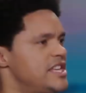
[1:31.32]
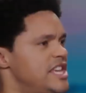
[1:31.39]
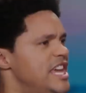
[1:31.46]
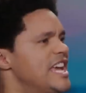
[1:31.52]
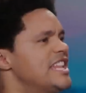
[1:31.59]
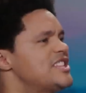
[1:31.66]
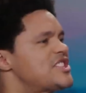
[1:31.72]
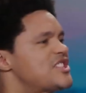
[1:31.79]

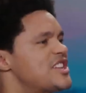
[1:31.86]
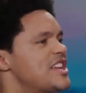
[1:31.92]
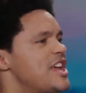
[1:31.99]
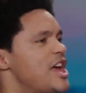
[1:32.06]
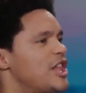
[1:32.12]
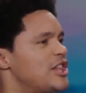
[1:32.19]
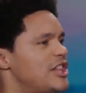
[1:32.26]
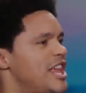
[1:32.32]
Kids,
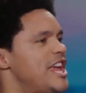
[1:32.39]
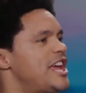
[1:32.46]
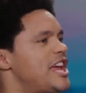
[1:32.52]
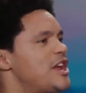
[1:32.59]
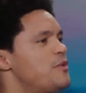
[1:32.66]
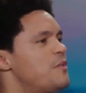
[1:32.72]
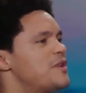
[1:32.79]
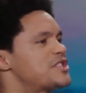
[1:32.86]

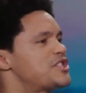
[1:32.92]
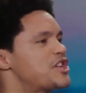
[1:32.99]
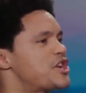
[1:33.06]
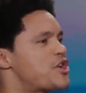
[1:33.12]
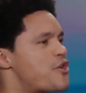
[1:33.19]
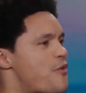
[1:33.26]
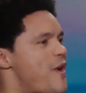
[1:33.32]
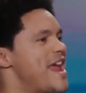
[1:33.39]
Lincoln was the
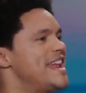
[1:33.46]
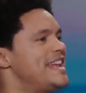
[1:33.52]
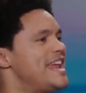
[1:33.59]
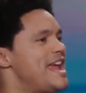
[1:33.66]
great